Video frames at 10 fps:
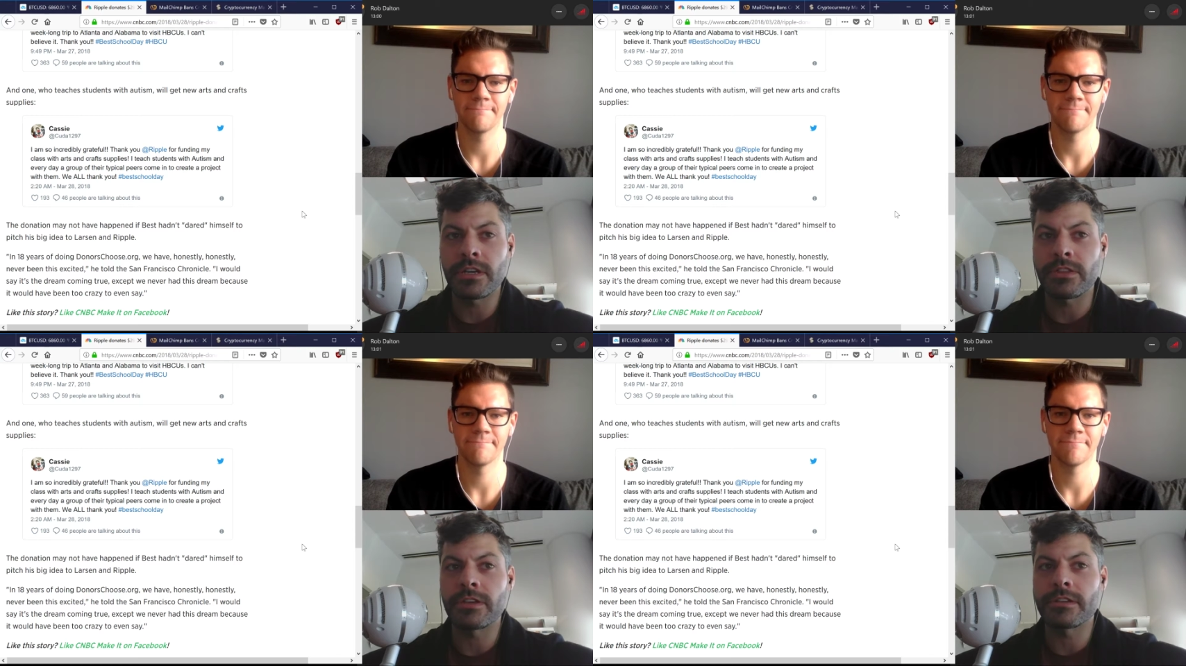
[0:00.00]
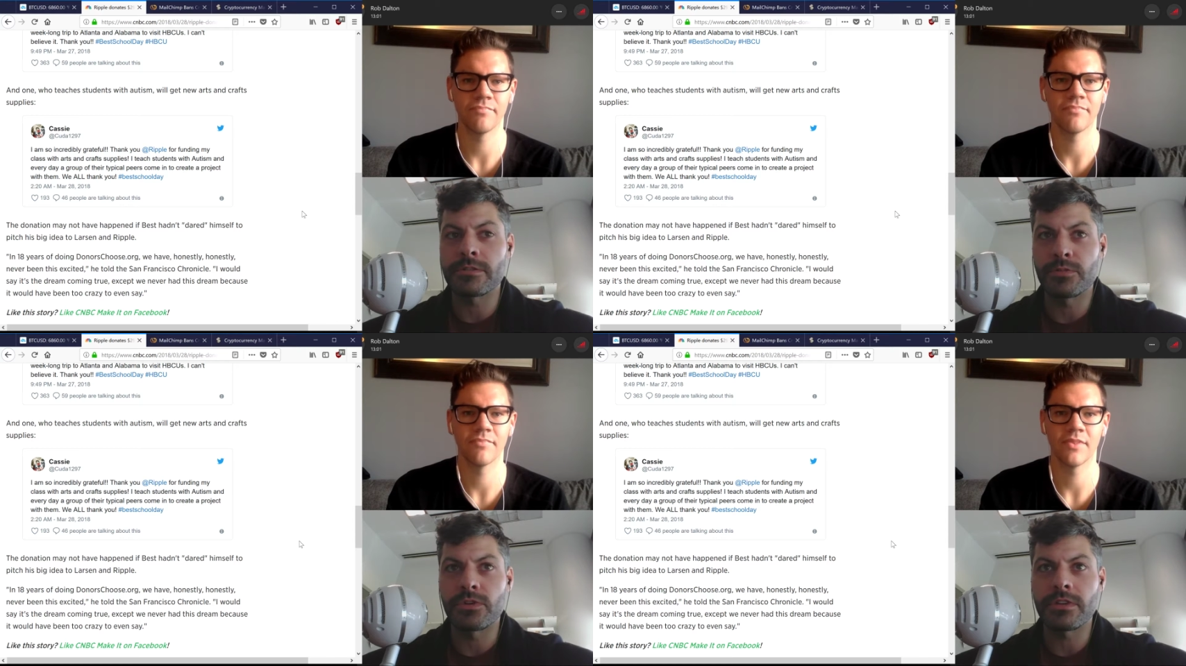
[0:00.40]
Speaker 1: I think it's
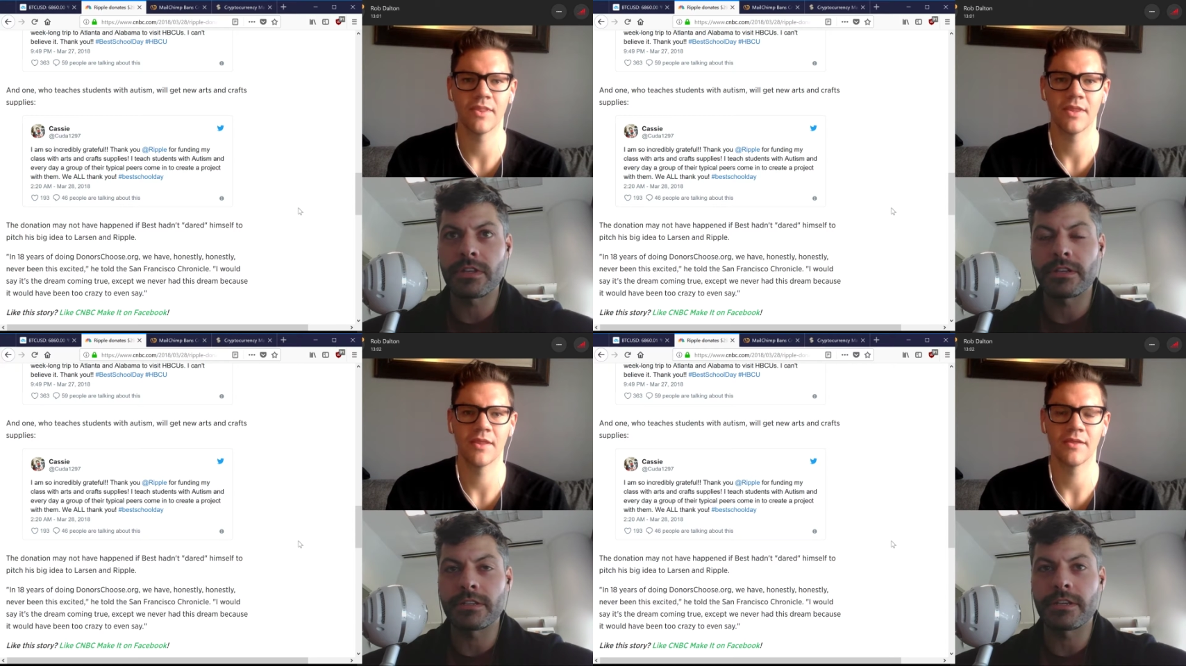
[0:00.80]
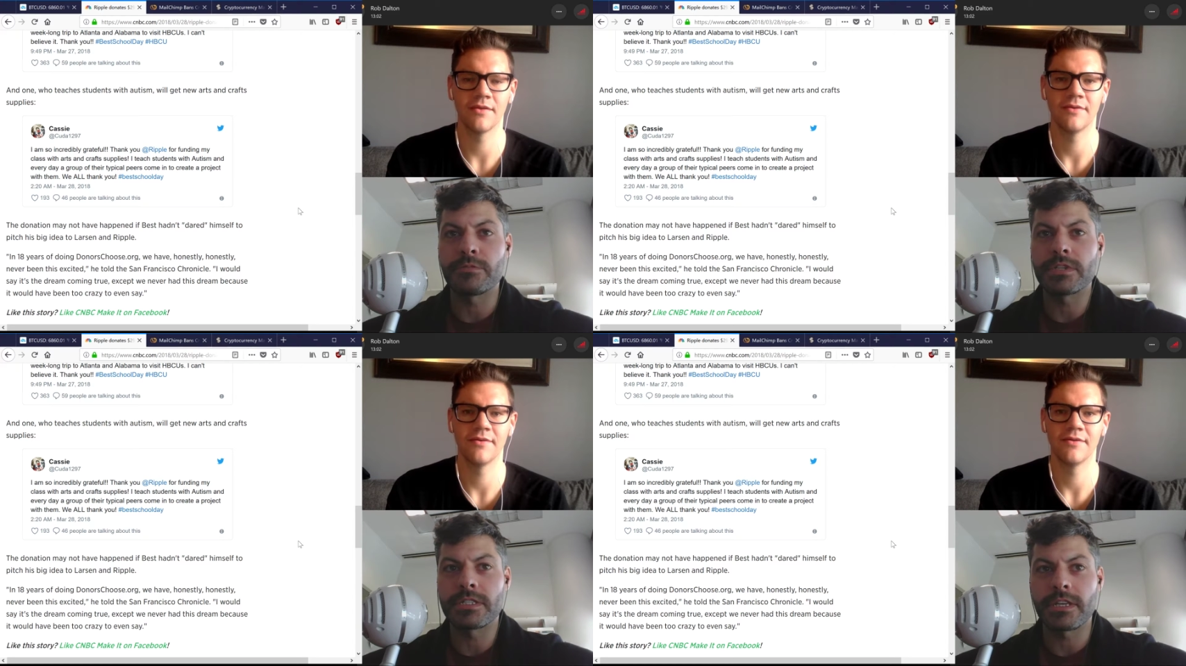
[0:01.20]
more than can
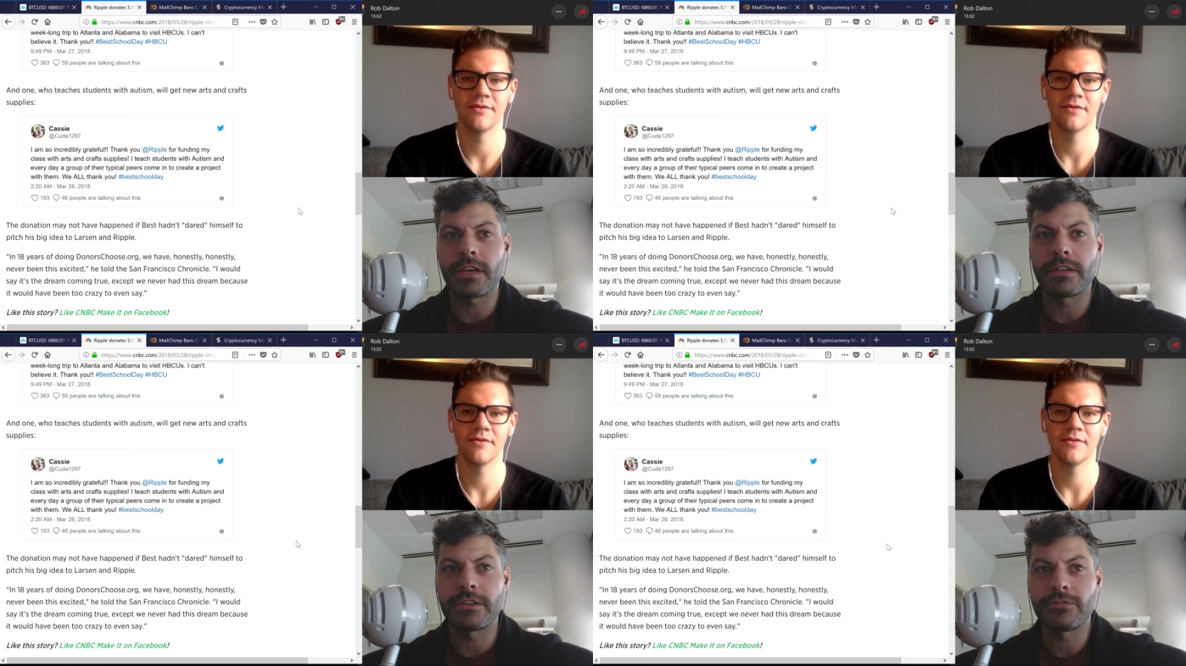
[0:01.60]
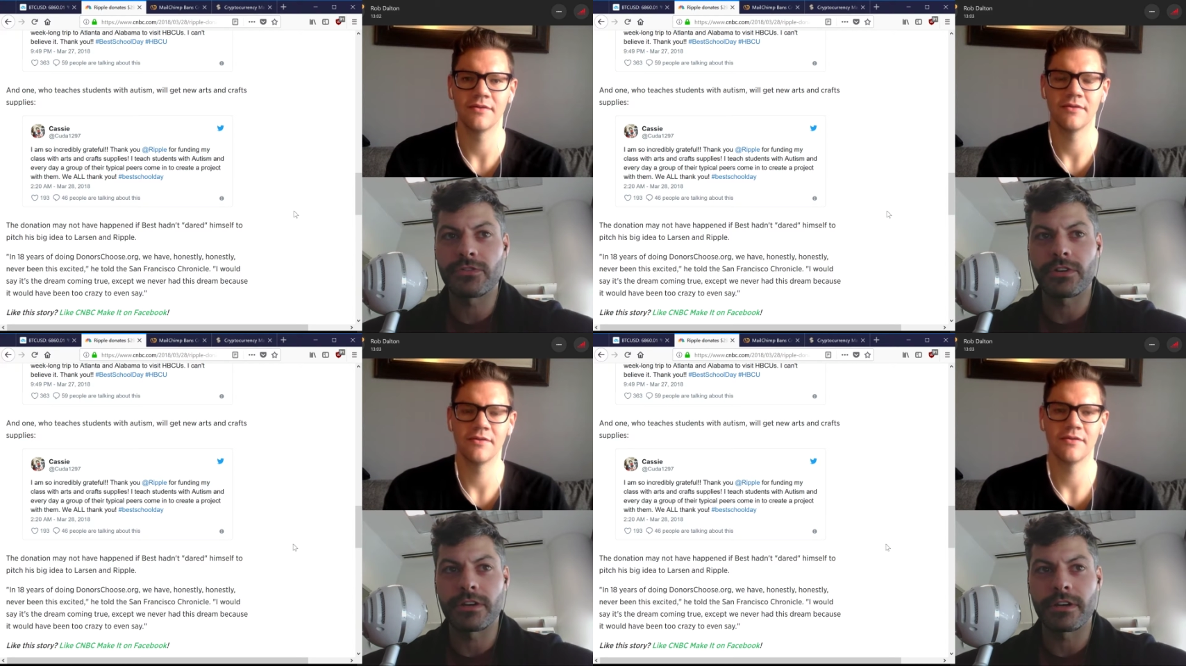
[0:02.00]
be said
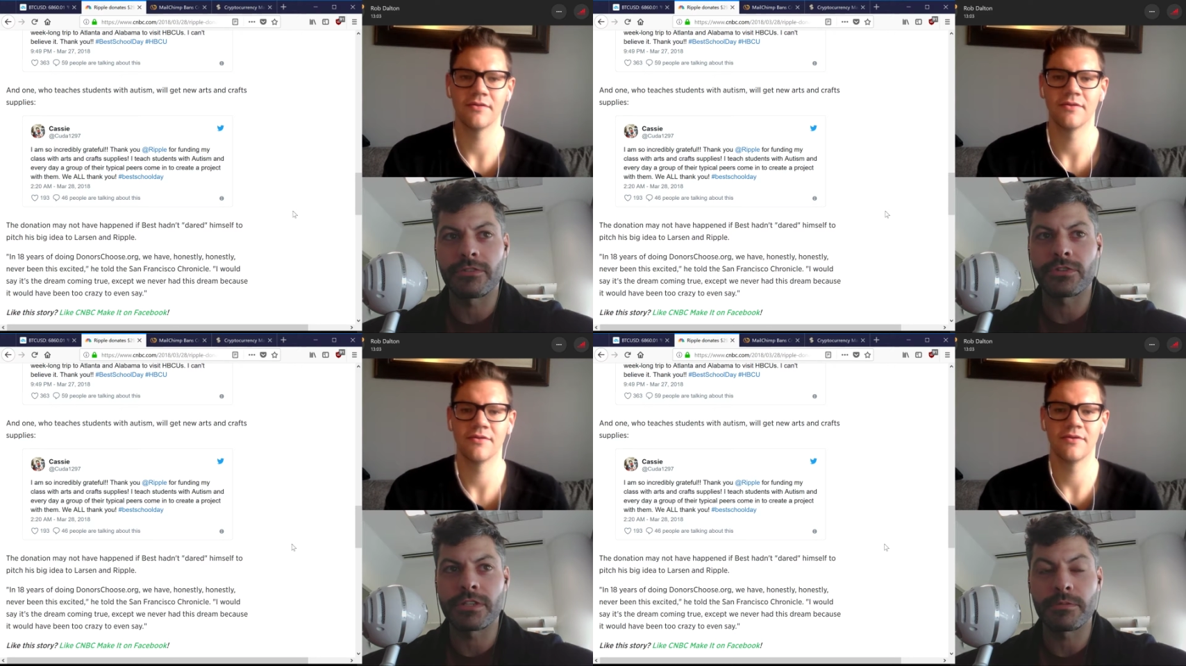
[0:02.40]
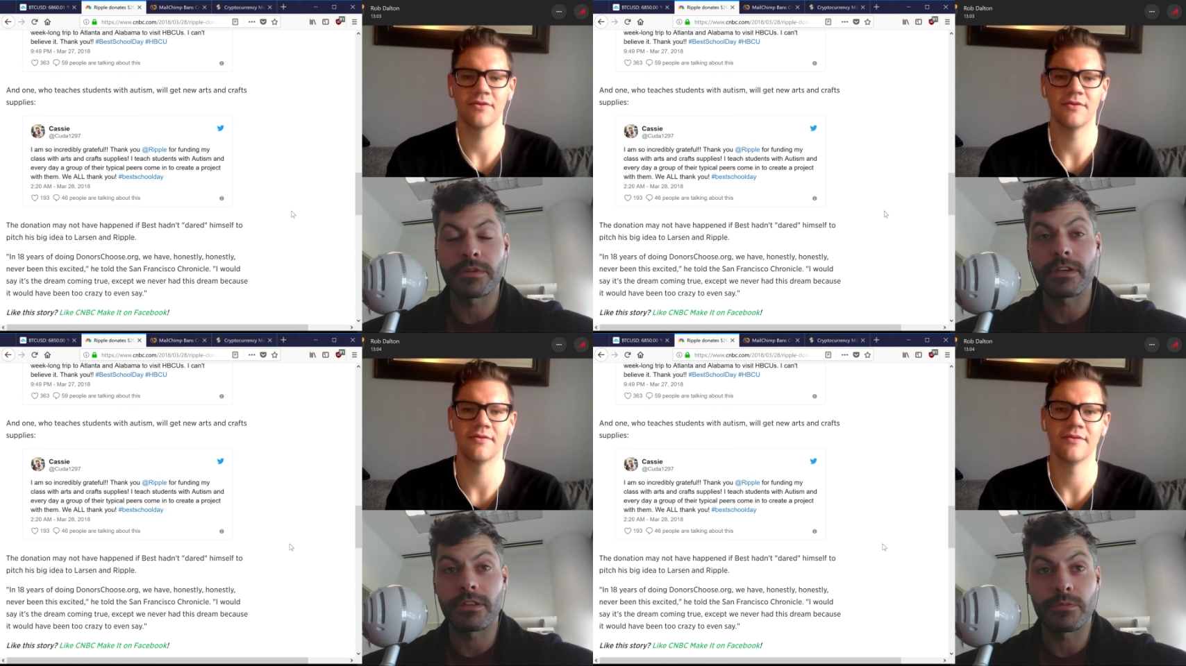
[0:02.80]
for some of
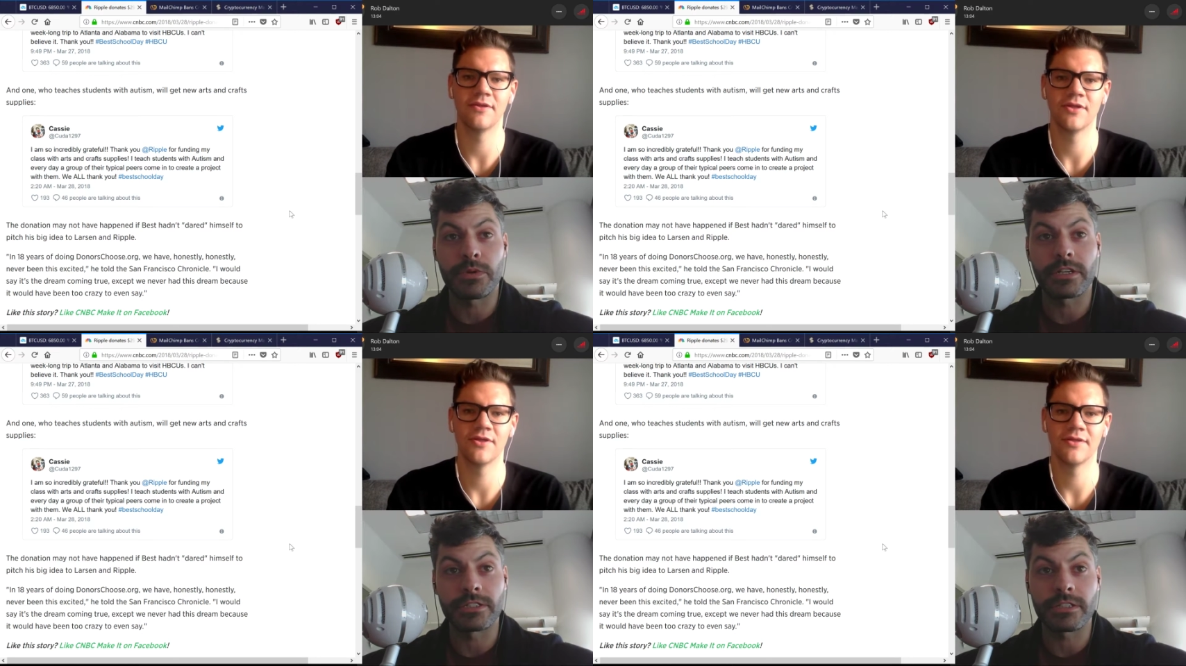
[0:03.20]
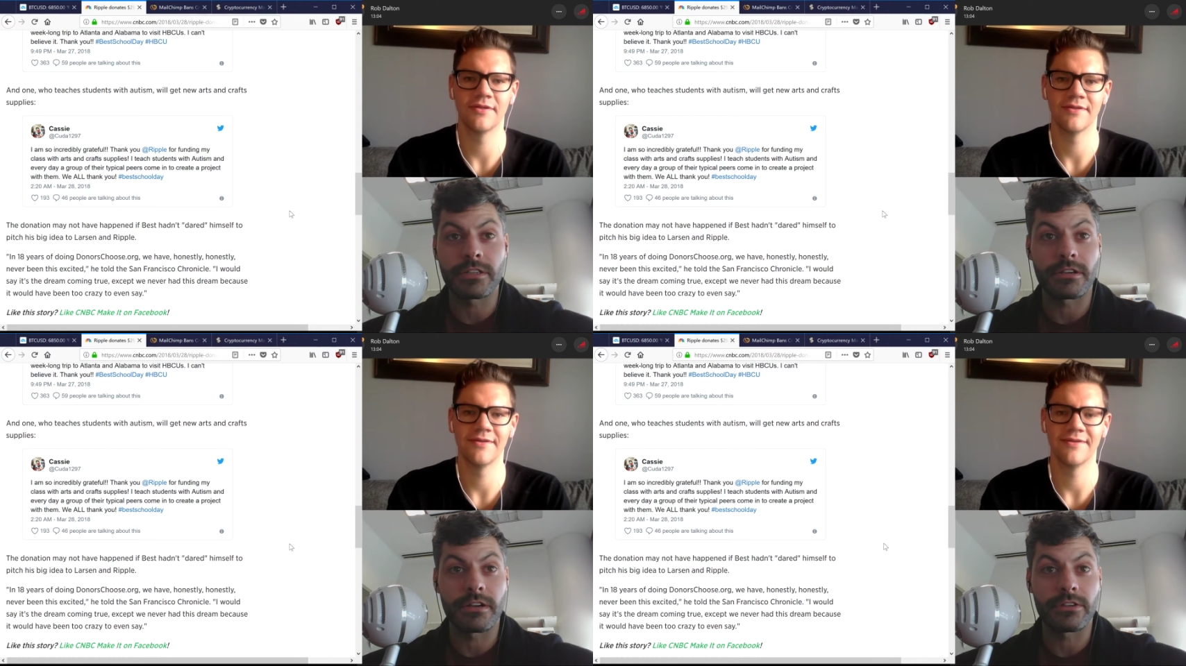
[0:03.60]
the other projects
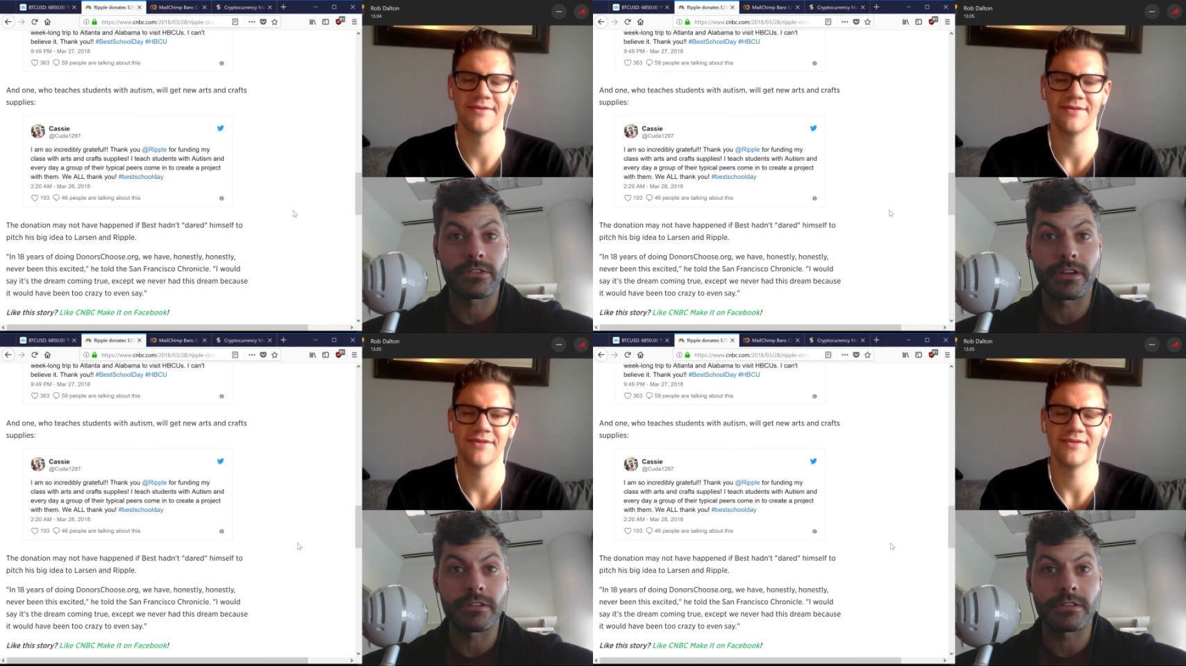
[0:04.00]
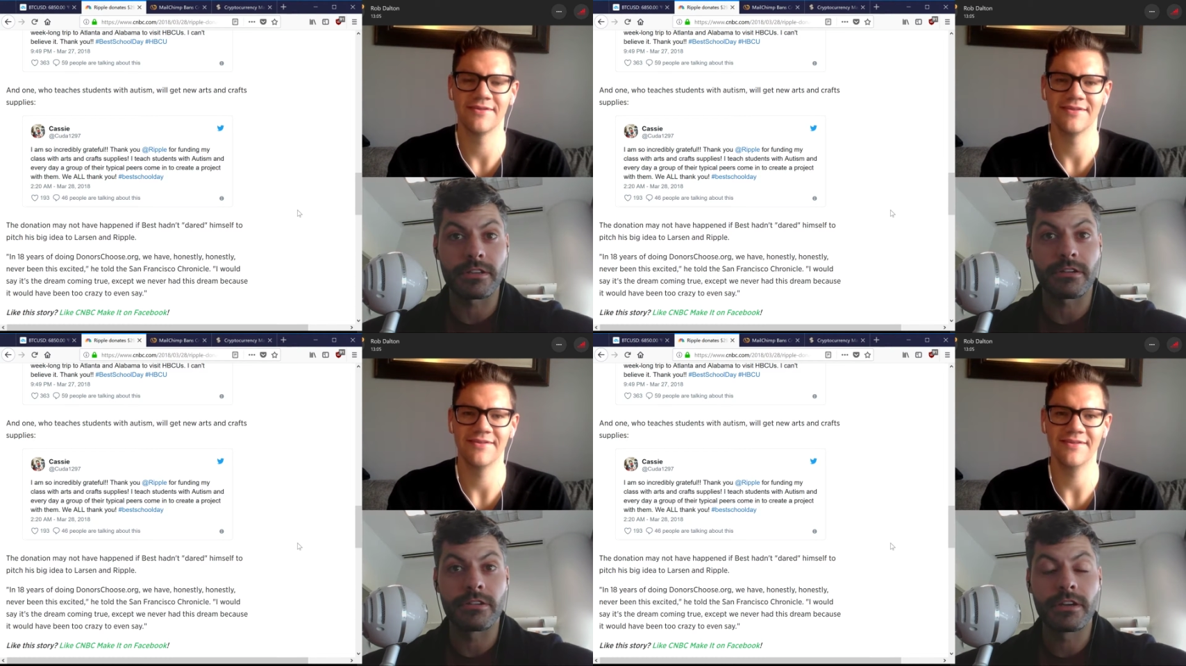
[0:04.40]
that are out there. So